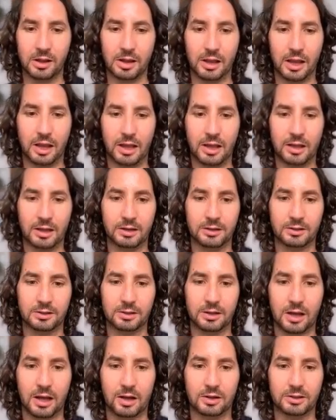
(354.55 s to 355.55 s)
and
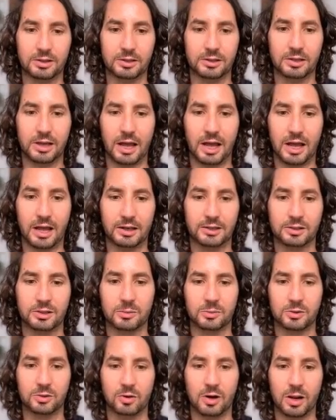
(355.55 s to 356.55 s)
I'll just add
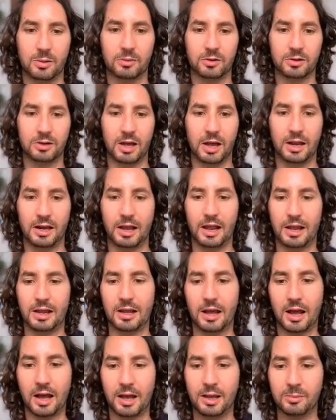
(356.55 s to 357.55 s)
subscriber.ai